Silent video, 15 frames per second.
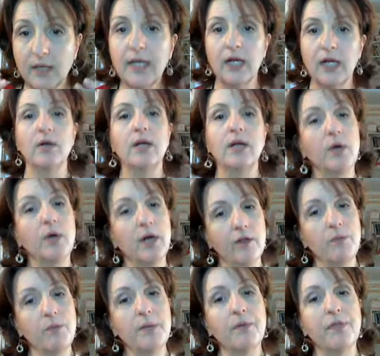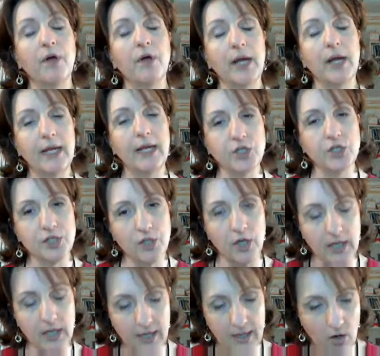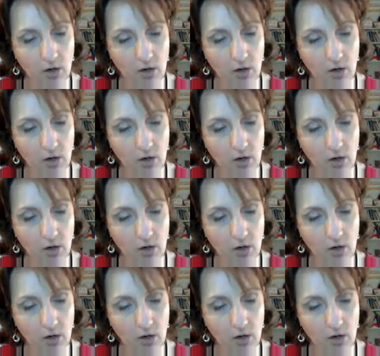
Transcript: caring what other people thought and just thought,